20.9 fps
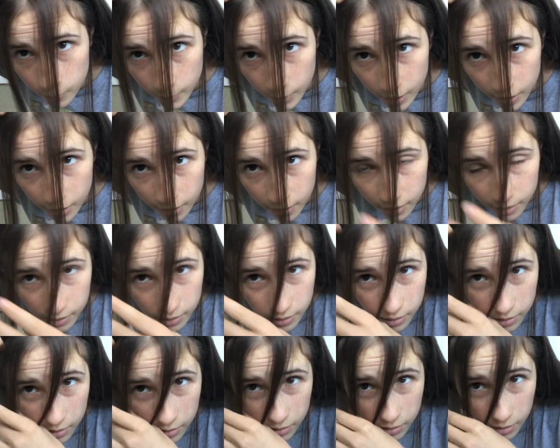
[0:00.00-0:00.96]
my,
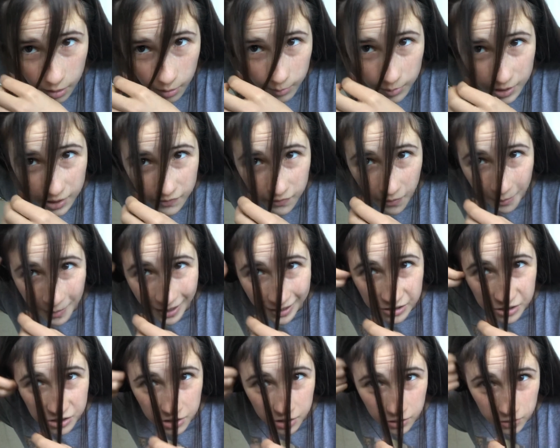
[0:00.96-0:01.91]
can't believe I'm
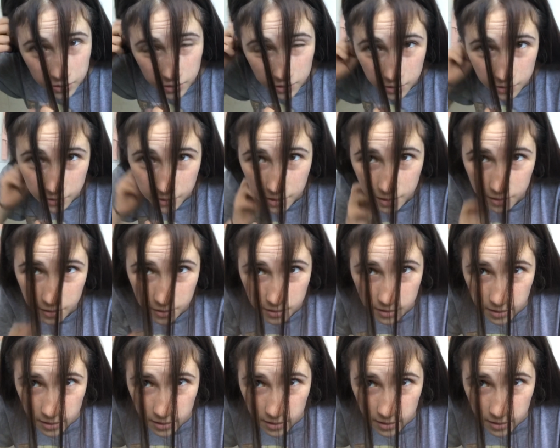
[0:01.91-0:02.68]
actually gonna do this.